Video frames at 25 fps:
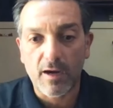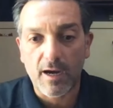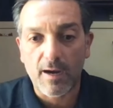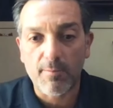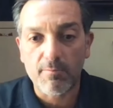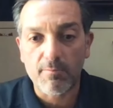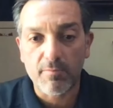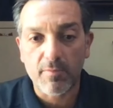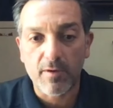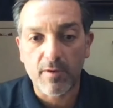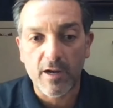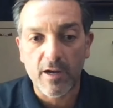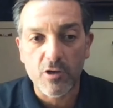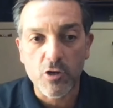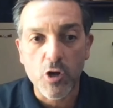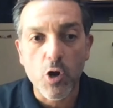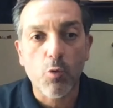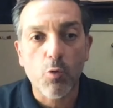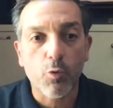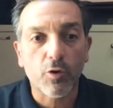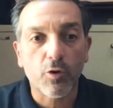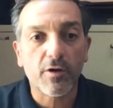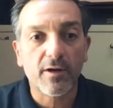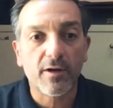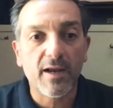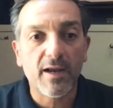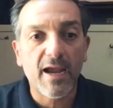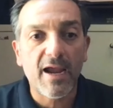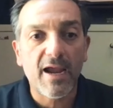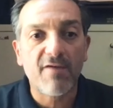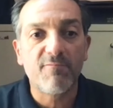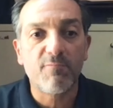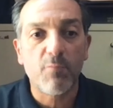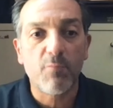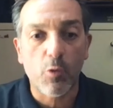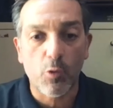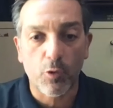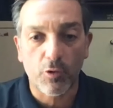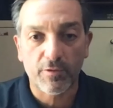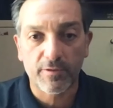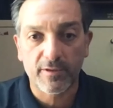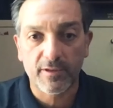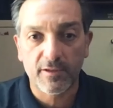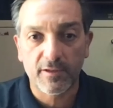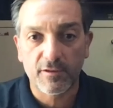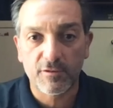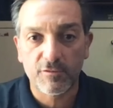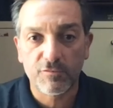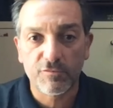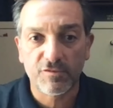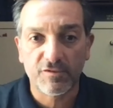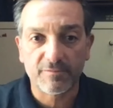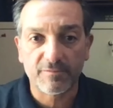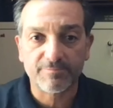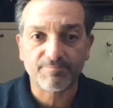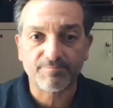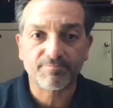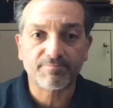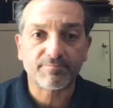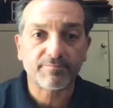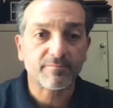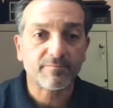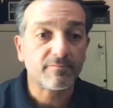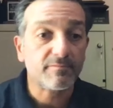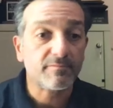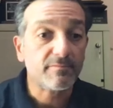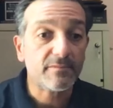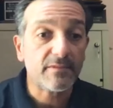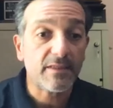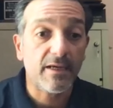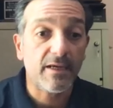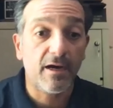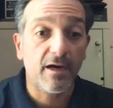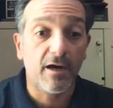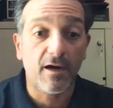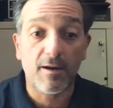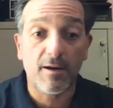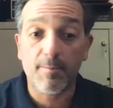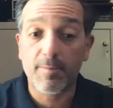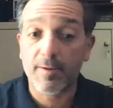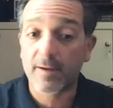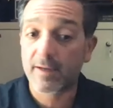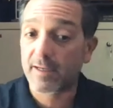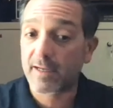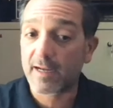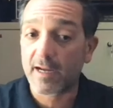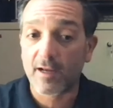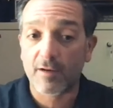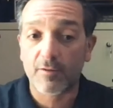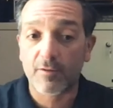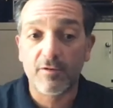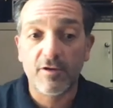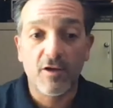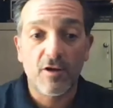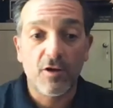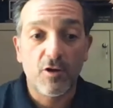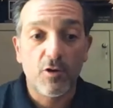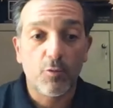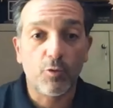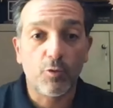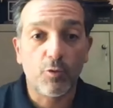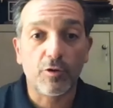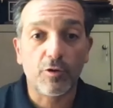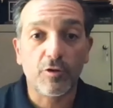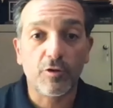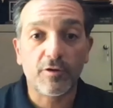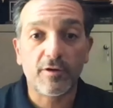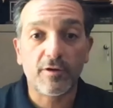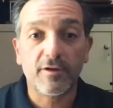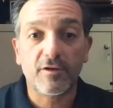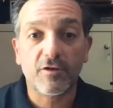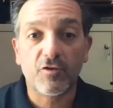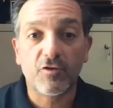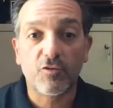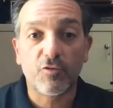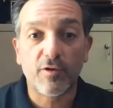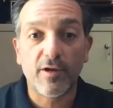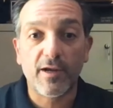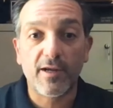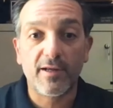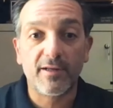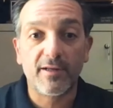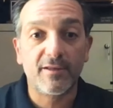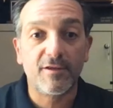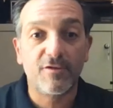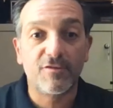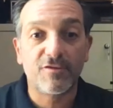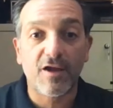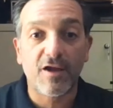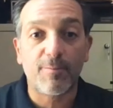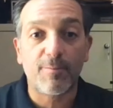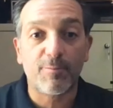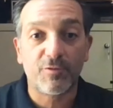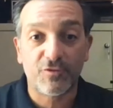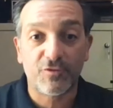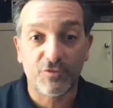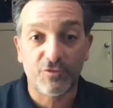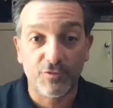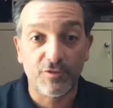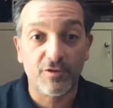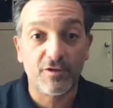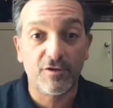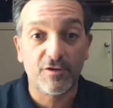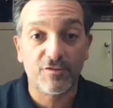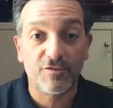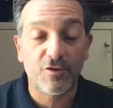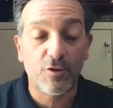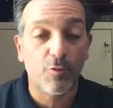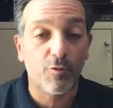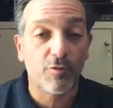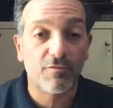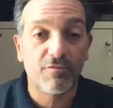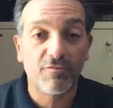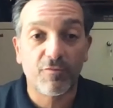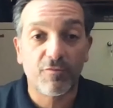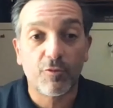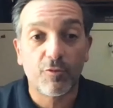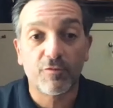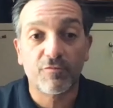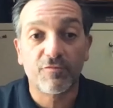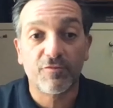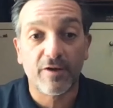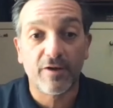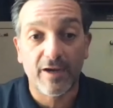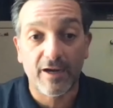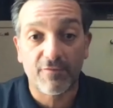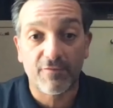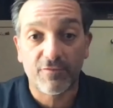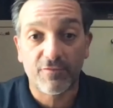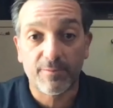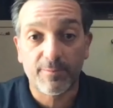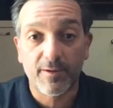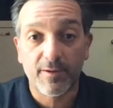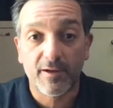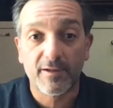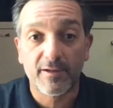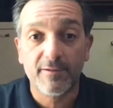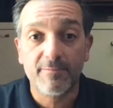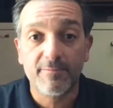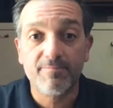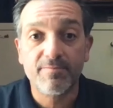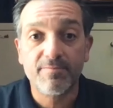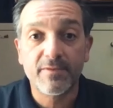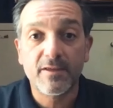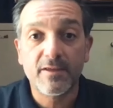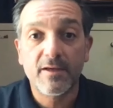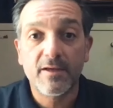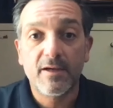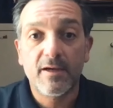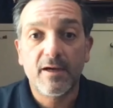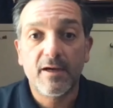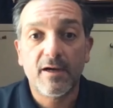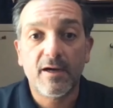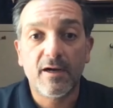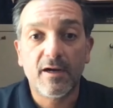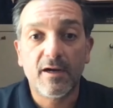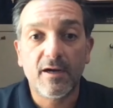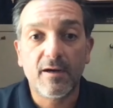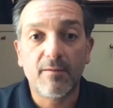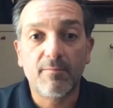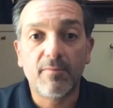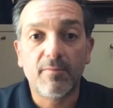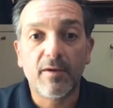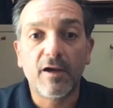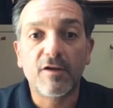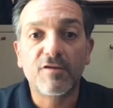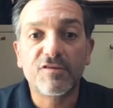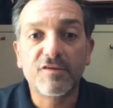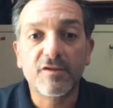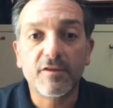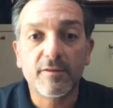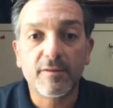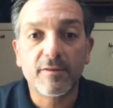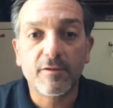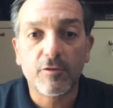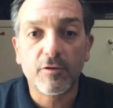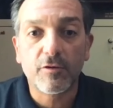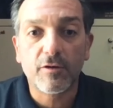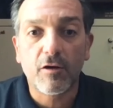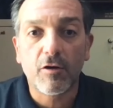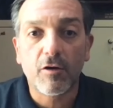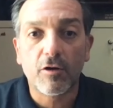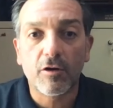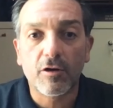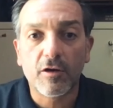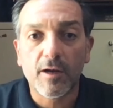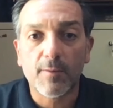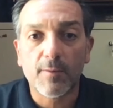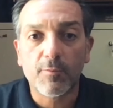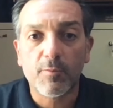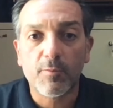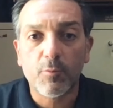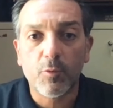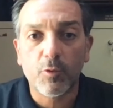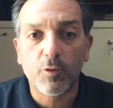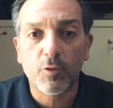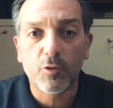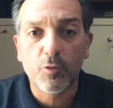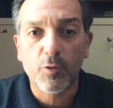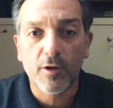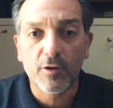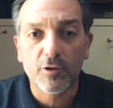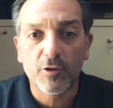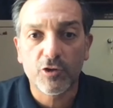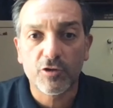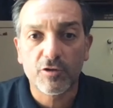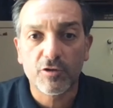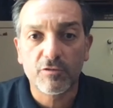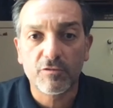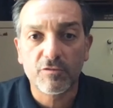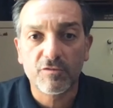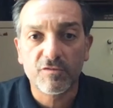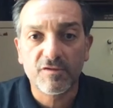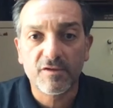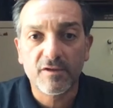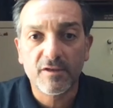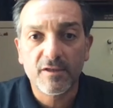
I know we're going to have more of these, but again, we're looking to create these opportunities going forward for everybody. I see that there are a couple more questions,